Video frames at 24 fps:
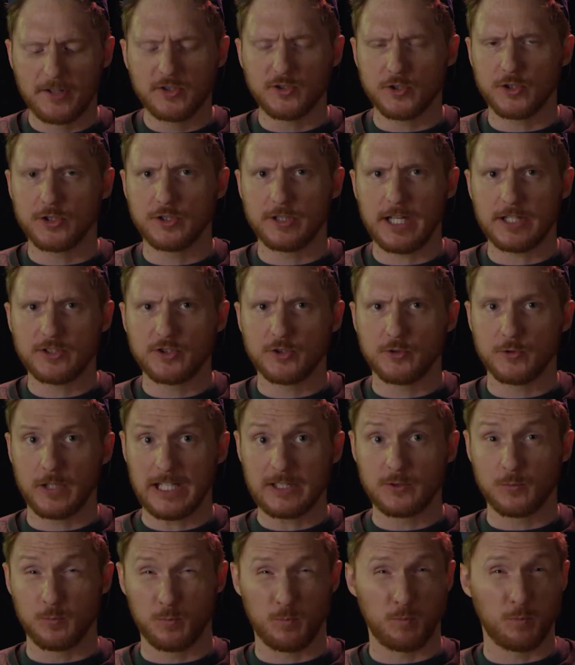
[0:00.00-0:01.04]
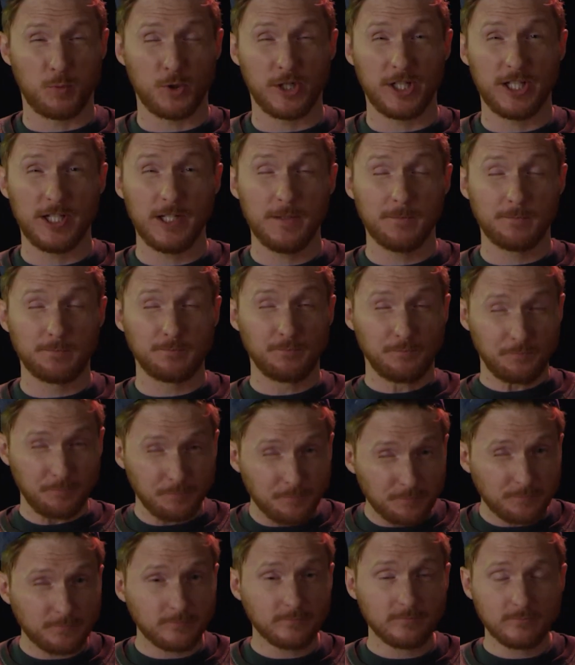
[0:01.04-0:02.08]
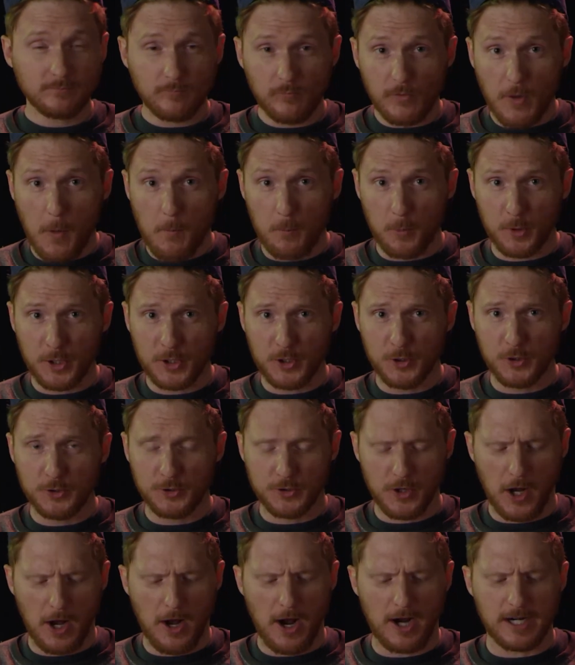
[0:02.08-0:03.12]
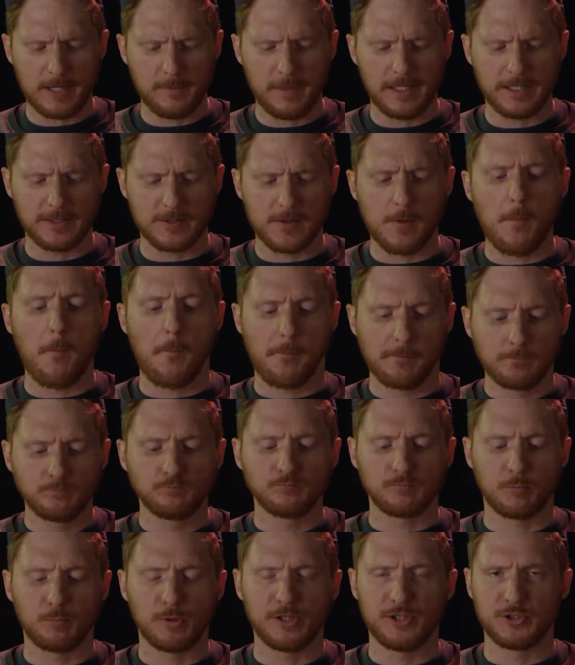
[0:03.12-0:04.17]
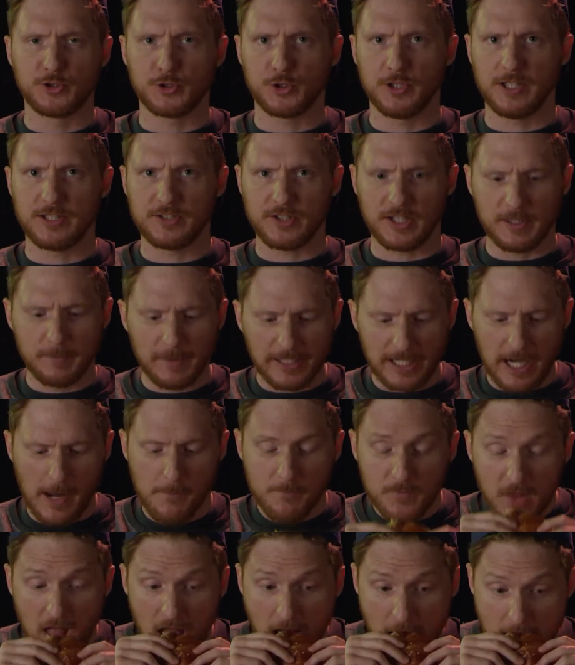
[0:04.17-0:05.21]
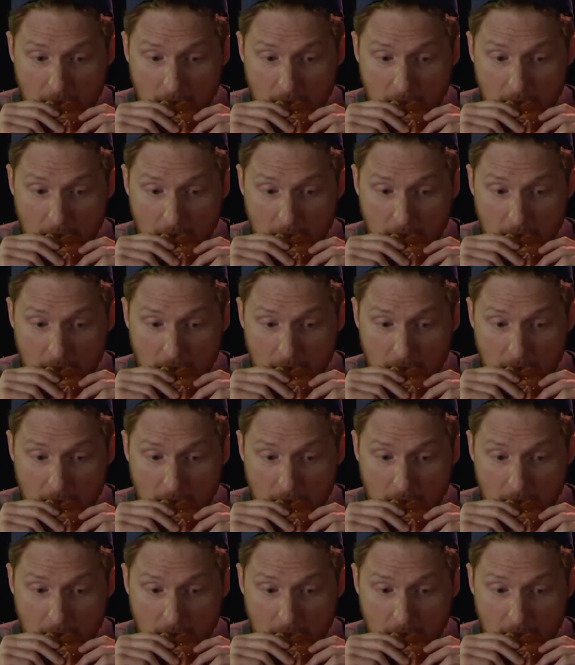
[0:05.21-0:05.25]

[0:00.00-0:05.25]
it's a good that's that's pretty pretty good uh, honey baked. Pretty sure that's honey baked ham.